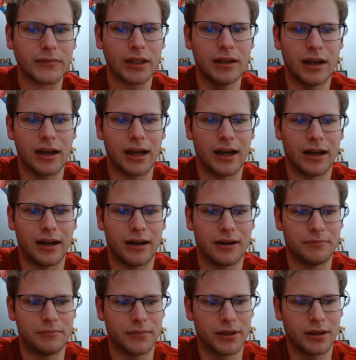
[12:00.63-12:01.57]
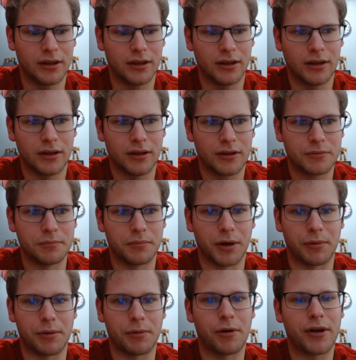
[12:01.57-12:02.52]
But
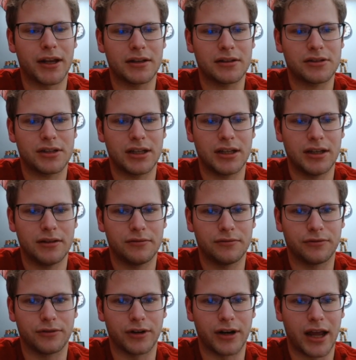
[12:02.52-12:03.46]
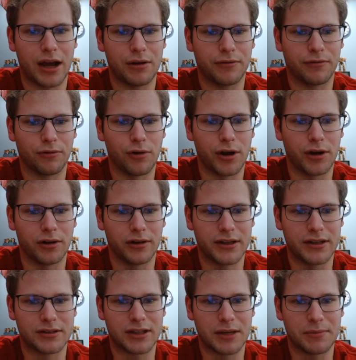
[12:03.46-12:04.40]
we won't get to see for now if Royal
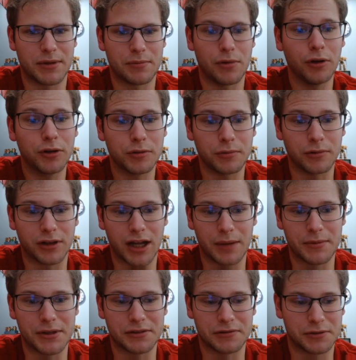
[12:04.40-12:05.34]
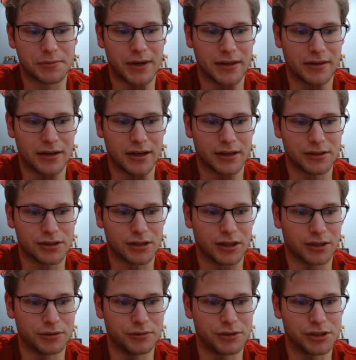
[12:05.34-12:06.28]
is keeping multiple copies of Spy in the deck, because
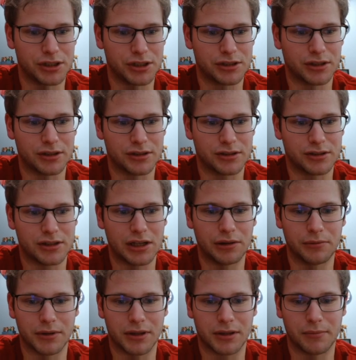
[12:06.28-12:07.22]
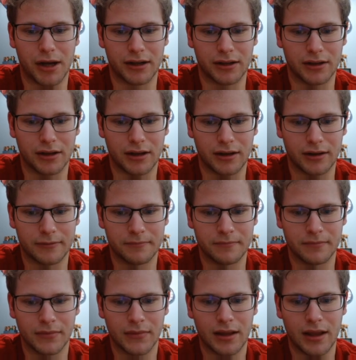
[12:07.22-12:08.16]
Hakuuji is going to steal it with the Mind Con
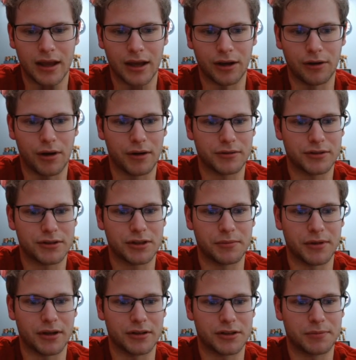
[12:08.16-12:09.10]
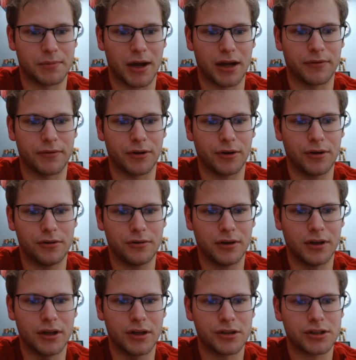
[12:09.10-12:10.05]
and go out summon a Spy of their
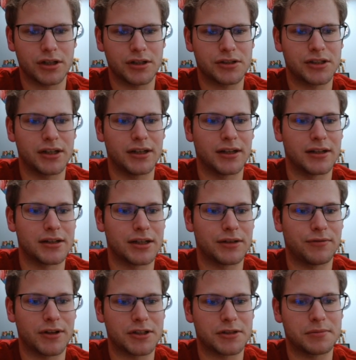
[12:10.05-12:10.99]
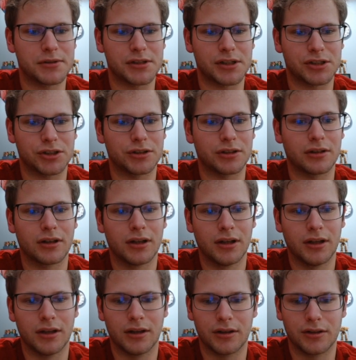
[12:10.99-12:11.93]
own. Just going to sit it in defense position,
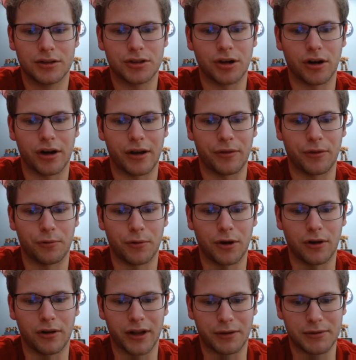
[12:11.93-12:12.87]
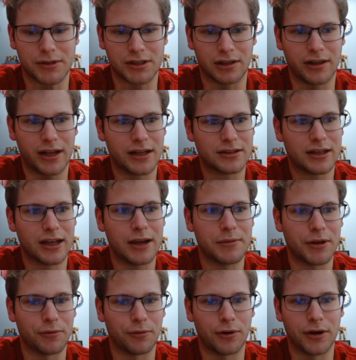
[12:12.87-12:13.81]
start out the wall like we saw last game
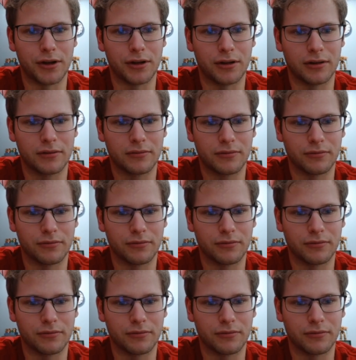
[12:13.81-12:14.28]
that Royal